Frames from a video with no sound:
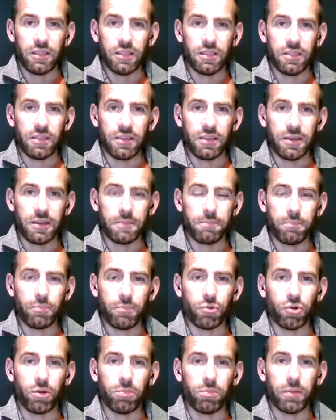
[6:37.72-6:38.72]
the
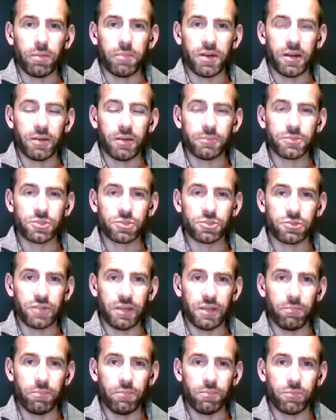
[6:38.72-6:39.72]
problem
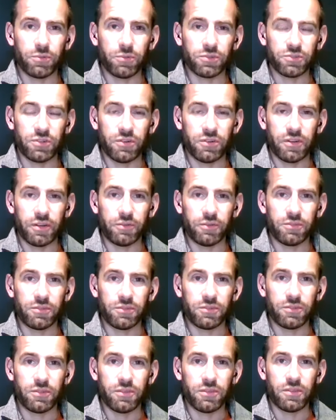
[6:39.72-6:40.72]
upstream was
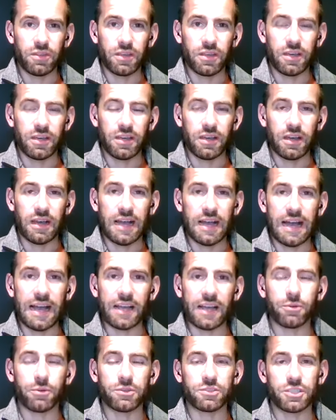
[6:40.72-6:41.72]
around the
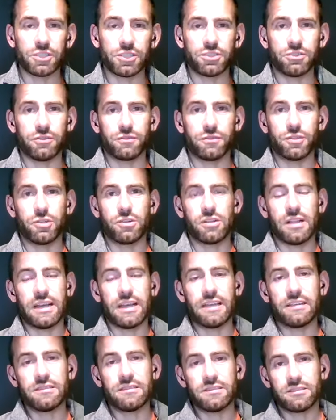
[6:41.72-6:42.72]
acquisition of new
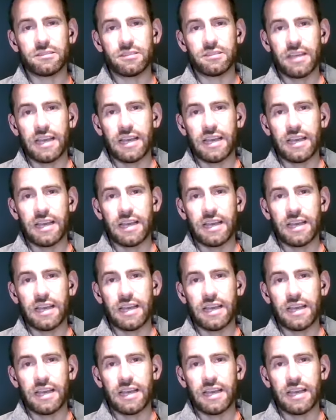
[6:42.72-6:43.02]
clients,